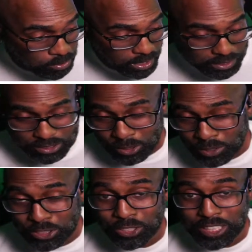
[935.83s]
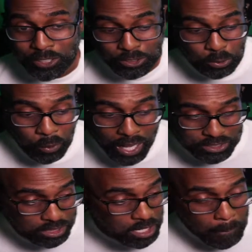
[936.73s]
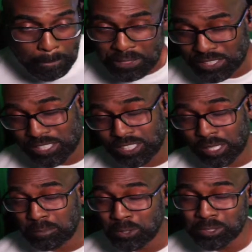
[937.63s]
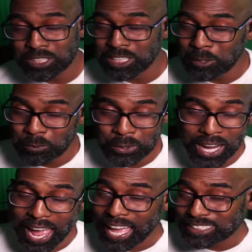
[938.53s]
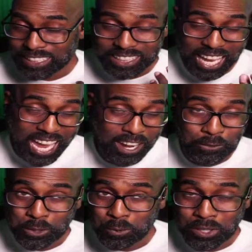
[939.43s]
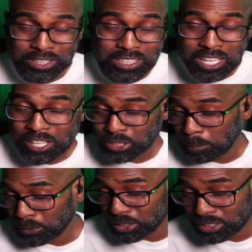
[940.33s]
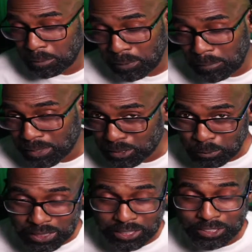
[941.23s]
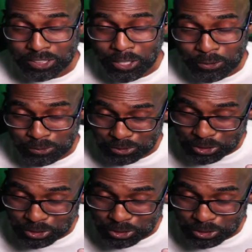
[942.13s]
Let us know that you're here and you're watching. This is a community, and we're asking everyone to participate because we're here to learn.